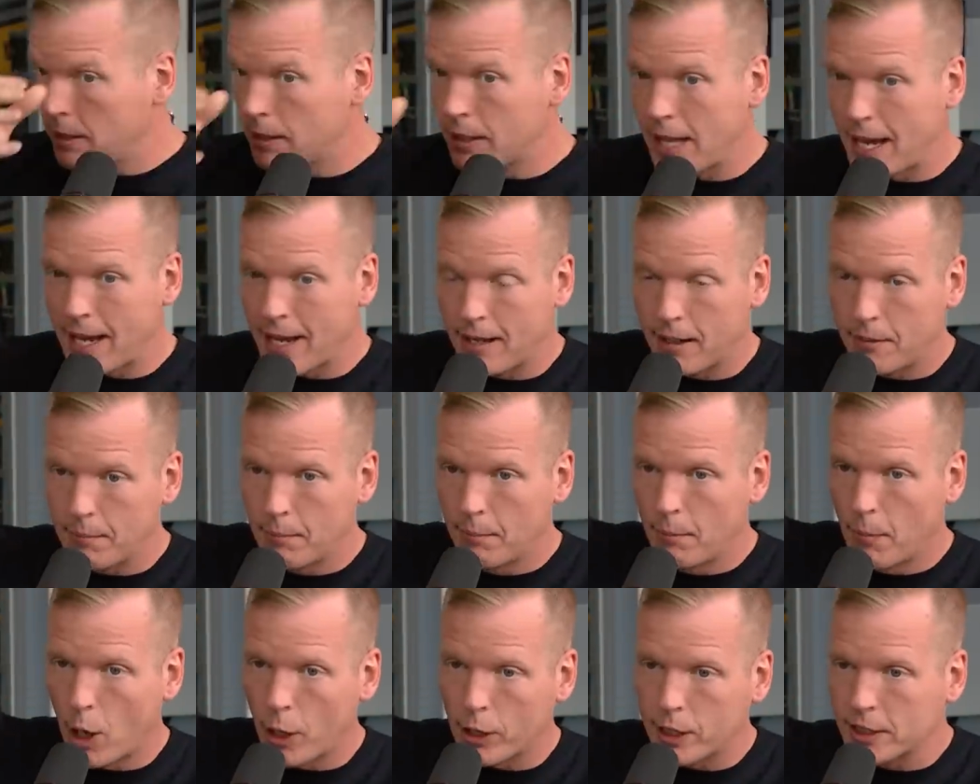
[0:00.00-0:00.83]
they had
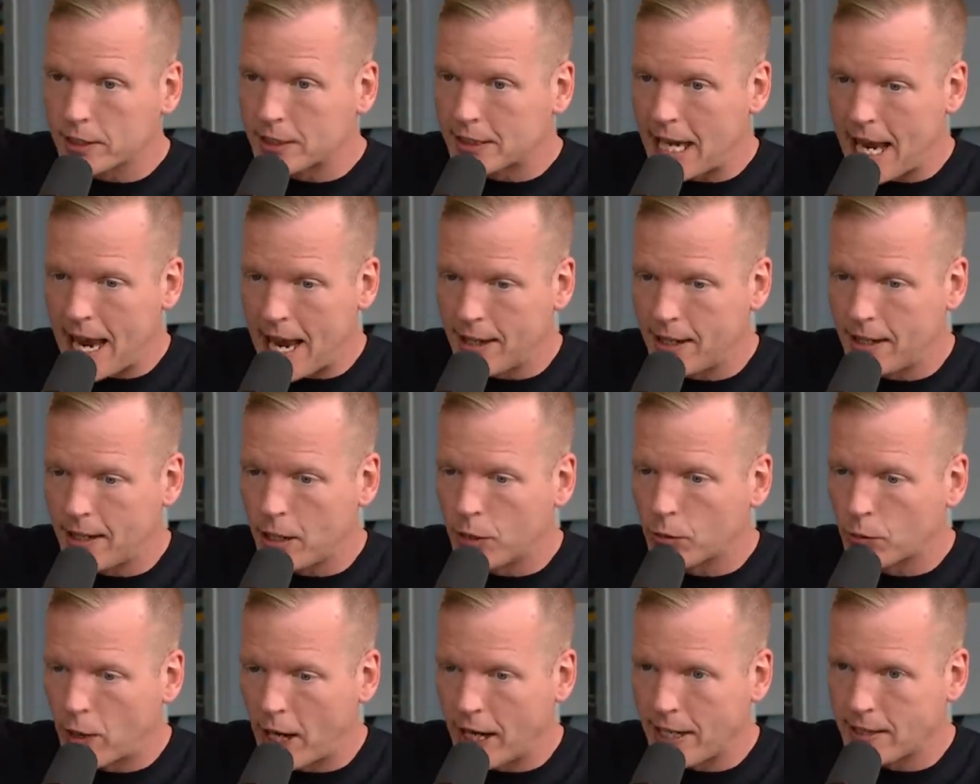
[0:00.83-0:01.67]
Marcus Cannon
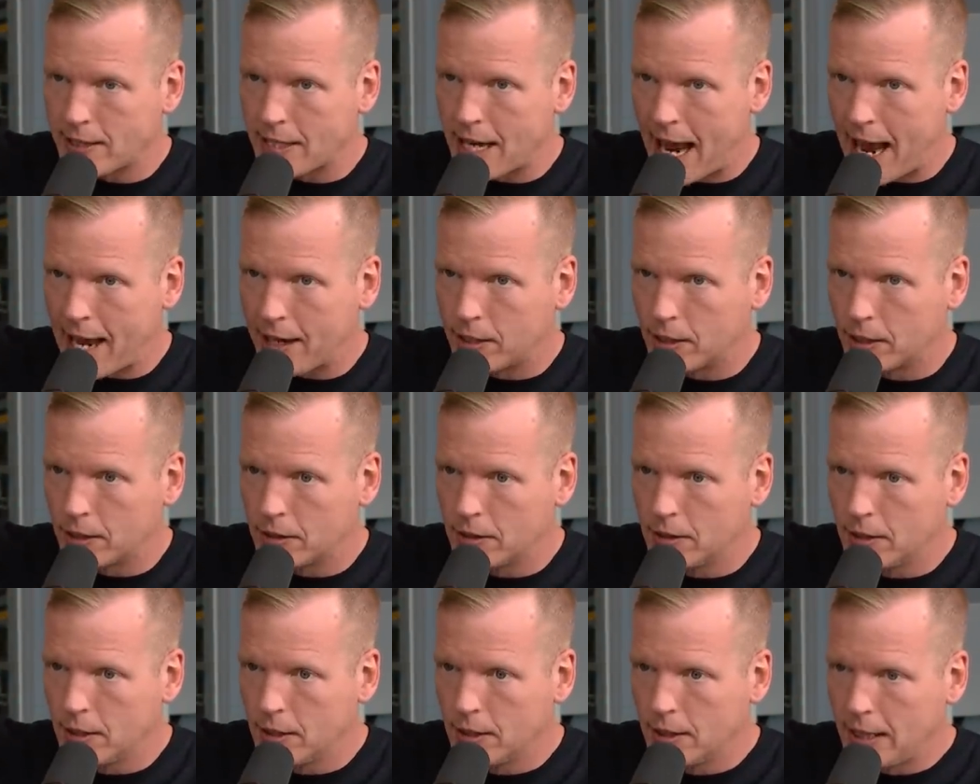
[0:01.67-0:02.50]
at right tackle.
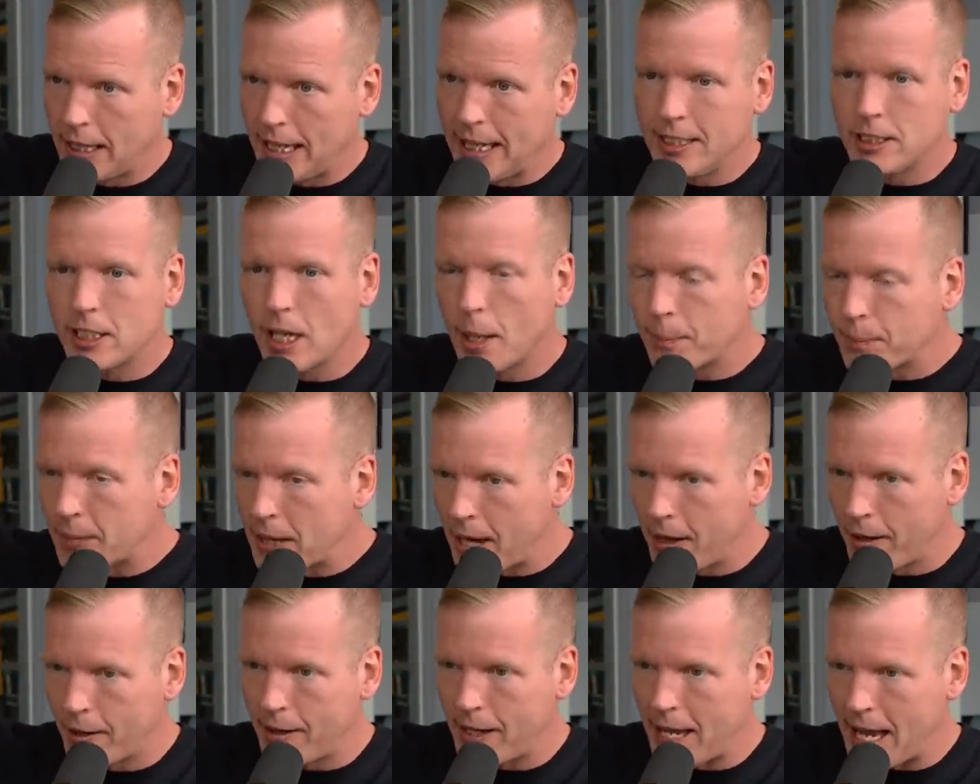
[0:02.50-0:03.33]
He's up
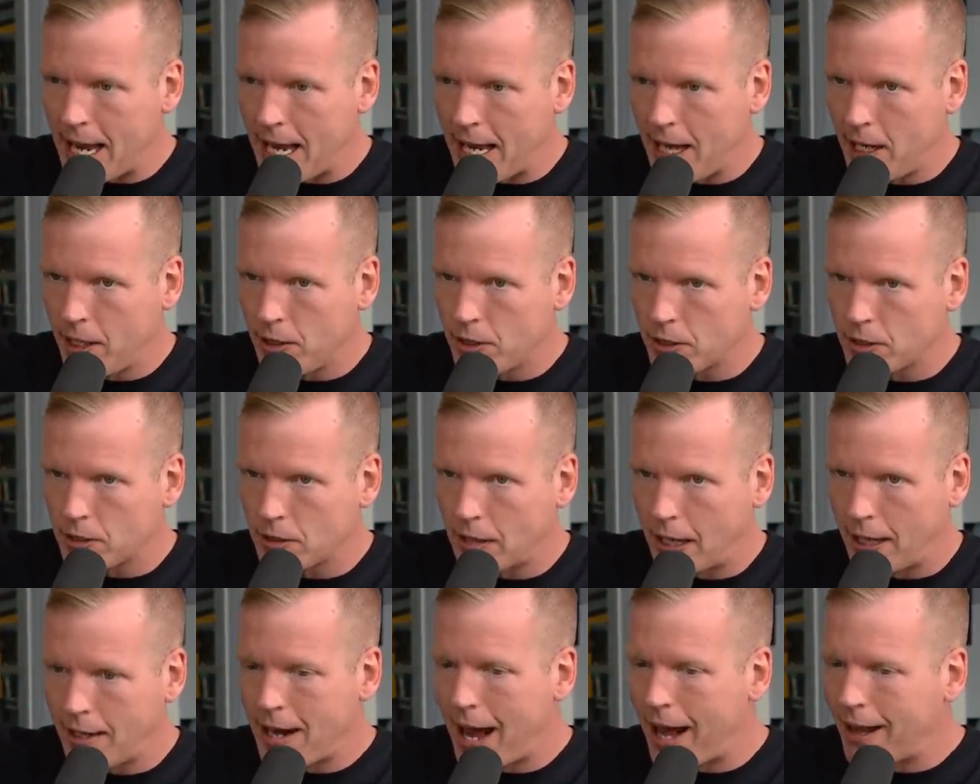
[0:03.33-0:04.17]
there in age
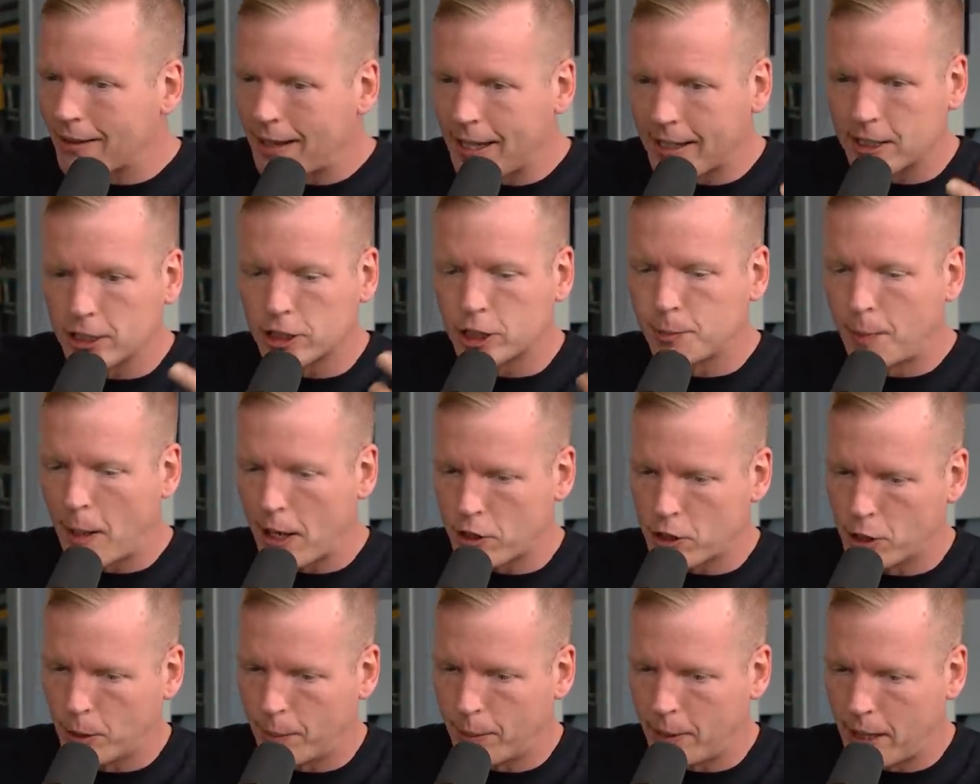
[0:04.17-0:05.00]
and not like a
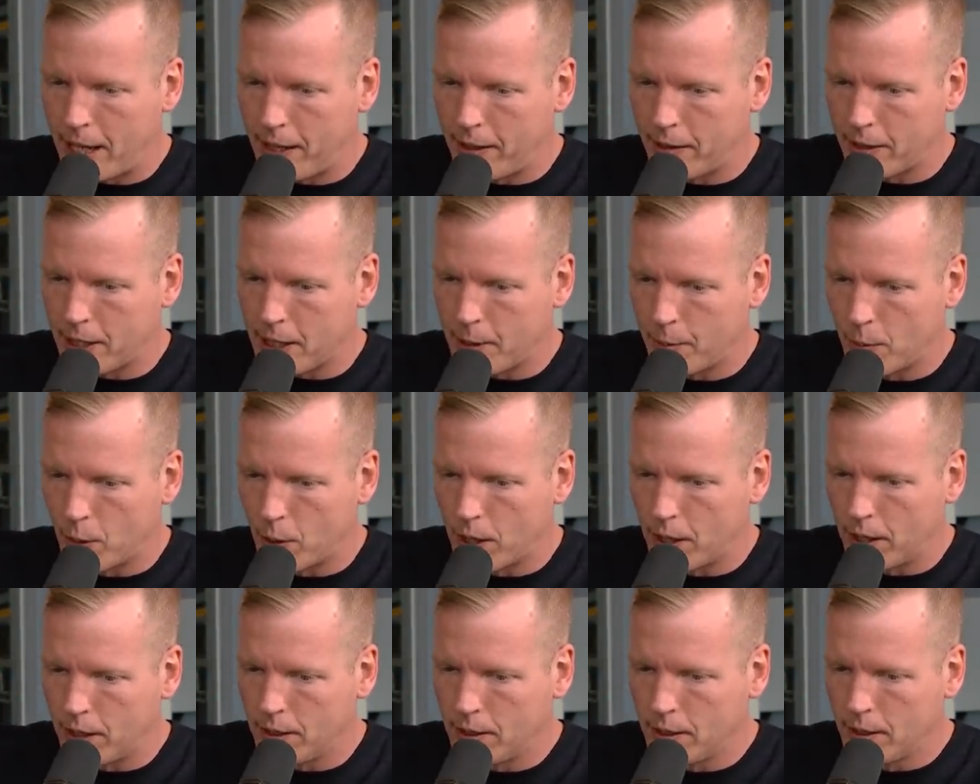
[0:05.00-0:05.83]
special player
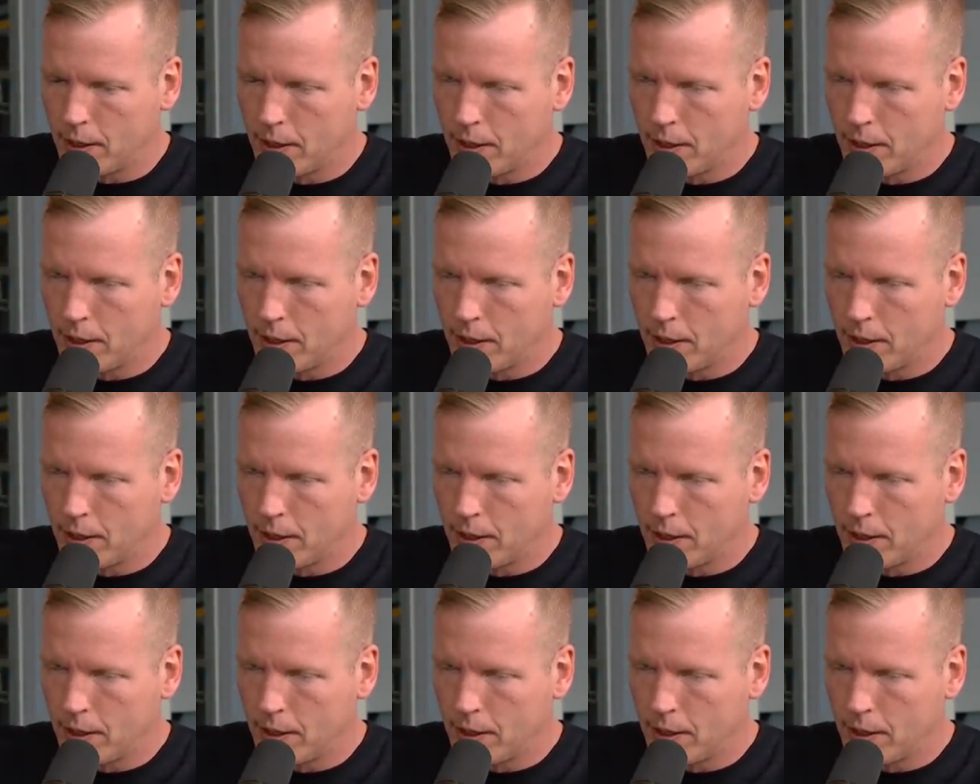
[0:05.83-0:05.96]
anymore.